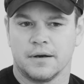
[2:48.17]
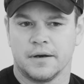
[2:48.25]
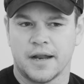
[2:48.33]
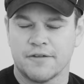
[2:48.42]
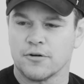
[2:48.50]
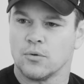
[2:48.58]

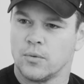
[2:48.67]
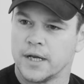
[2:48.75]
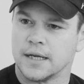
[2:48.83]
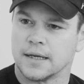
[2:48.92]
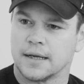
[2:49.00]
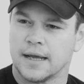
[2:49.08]
never
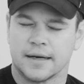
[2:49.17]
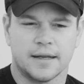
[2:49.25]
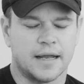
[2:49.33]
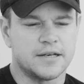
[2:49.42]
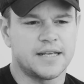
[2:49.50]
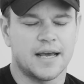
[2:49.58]
winning
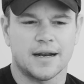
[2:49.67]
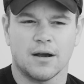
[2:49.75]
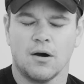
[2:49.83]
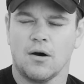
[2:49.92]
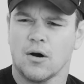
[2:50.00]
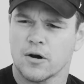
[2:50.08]
and and getting
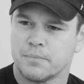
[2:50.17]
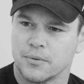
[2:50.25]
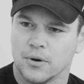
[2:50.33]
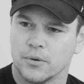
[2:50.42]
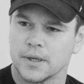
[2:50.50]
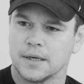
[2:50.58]

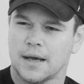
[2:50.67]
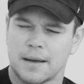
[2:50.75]
heartbroken.